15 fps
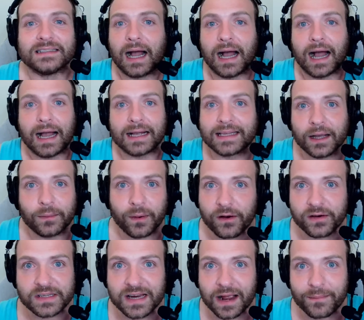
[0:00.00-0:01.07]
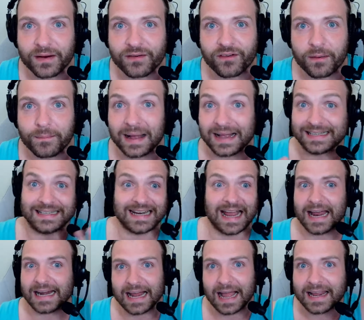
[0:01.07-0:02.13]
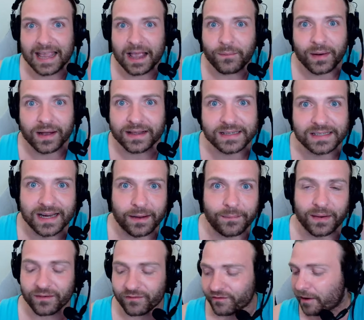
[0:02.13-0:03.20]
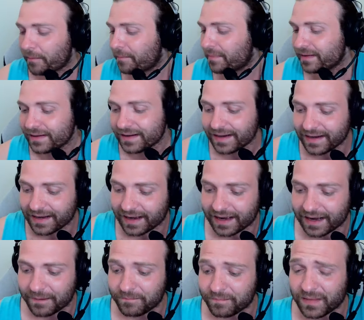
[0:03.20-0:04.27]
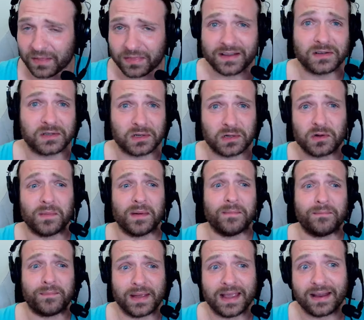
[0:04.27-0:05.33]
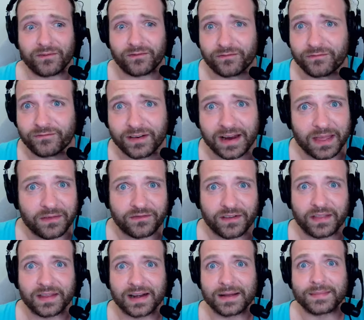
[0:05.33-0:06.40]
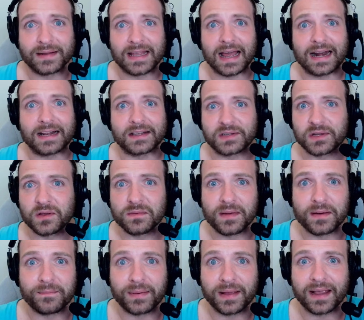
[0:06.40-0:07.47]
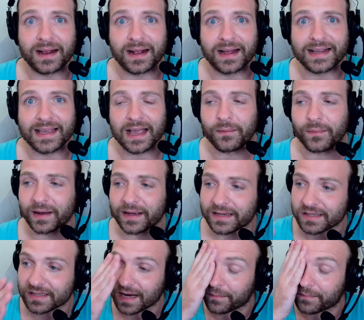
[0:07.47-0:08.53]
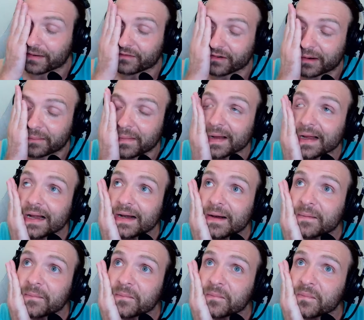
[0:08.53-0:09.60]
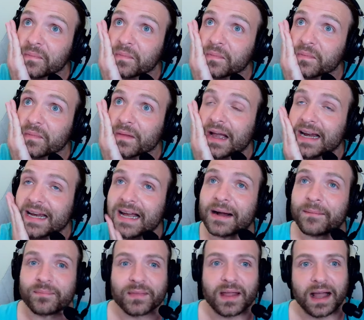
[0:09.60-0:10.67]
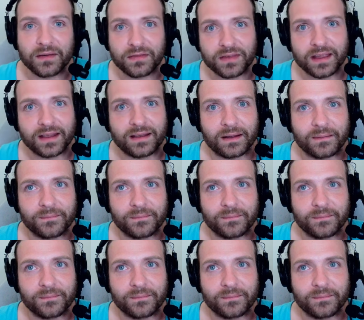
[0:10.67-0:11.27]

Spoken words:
I get where he's coming from. As a dad, I get where he's coming from. I think as a human being, forget the fact that I'm a dad. As a human being, I get where he's coming from. And yeah, I think,